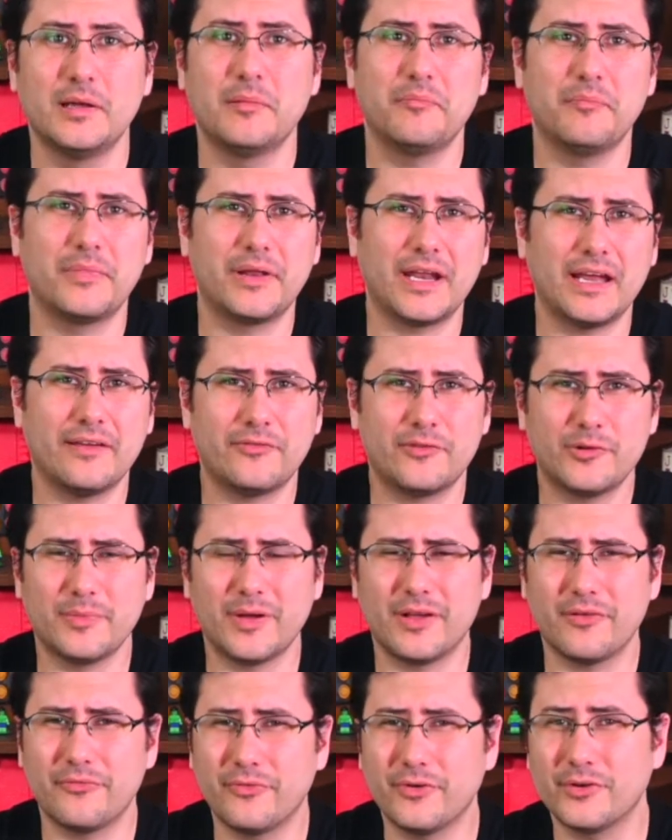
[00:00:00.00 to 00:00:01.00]
But after
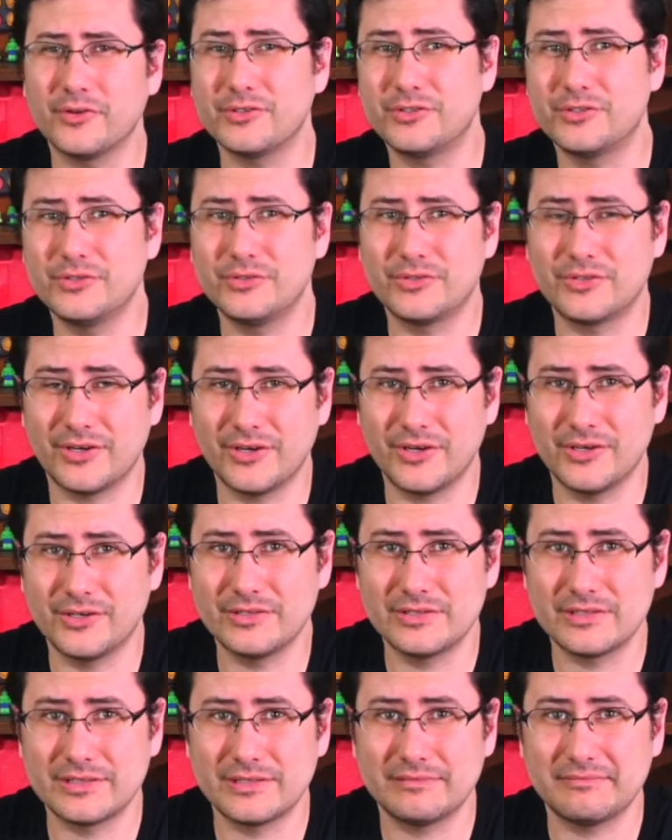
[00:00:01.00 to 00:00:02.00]
my first two
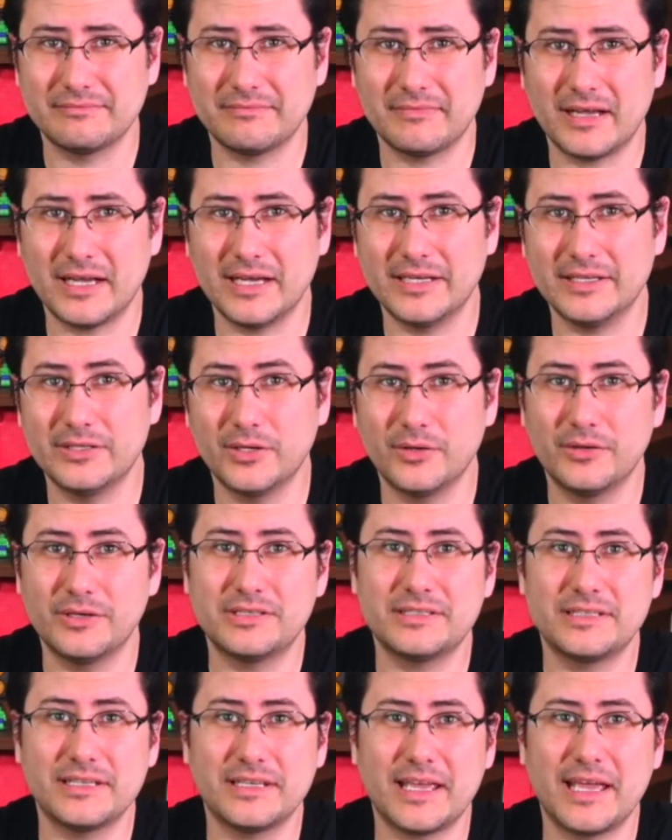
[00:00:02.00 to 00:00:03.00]
turns, I
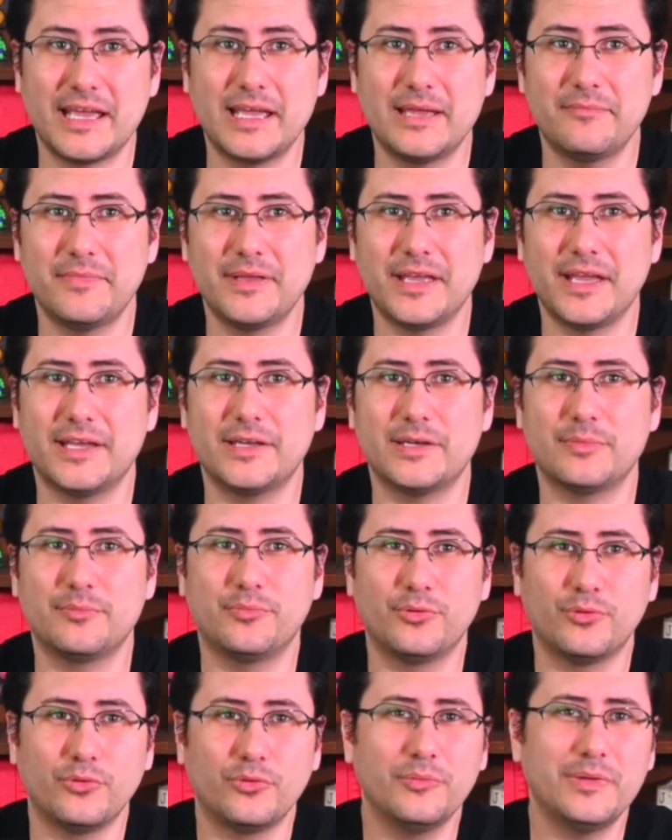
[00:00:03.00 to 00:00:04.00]
noticed the game began to
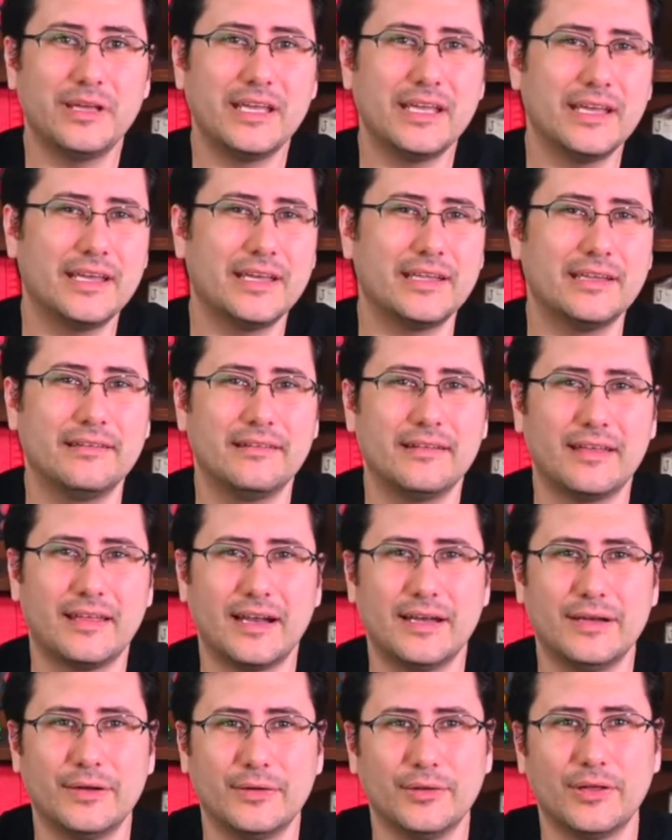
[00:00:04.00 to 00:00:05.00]
pull me in and
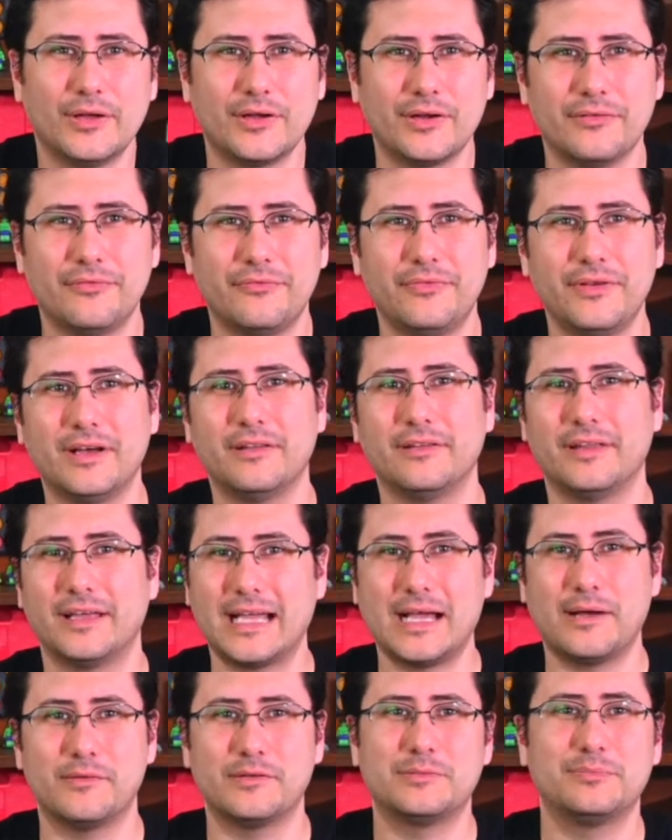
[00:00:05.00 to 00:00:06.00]
I no longer felt
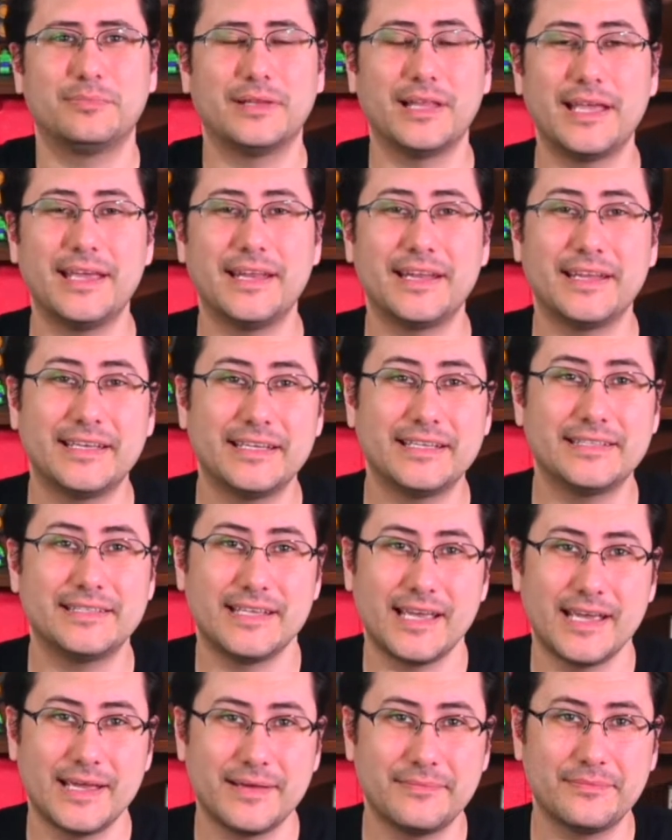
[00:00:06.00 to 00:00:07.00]
like I was playing a kid's
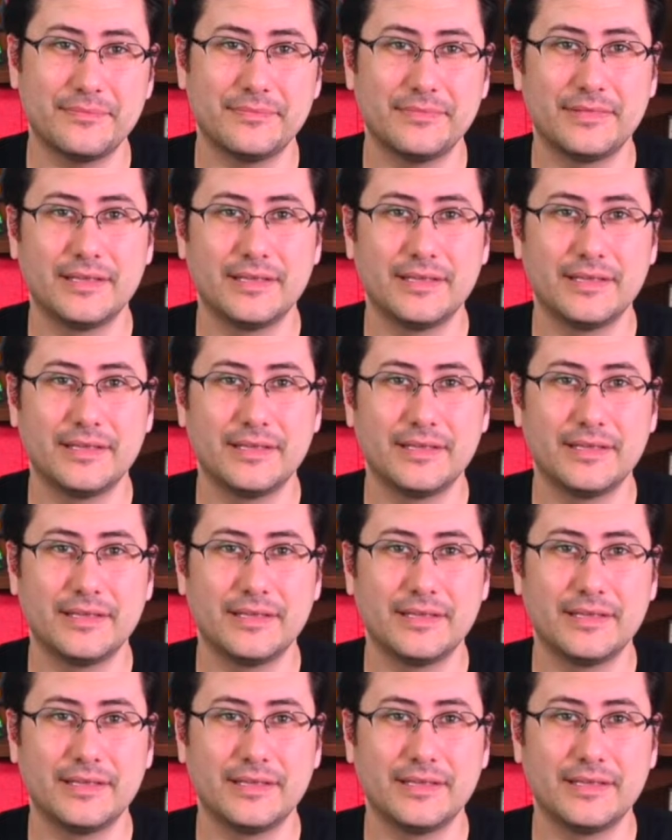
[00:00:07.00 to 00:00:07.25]
game.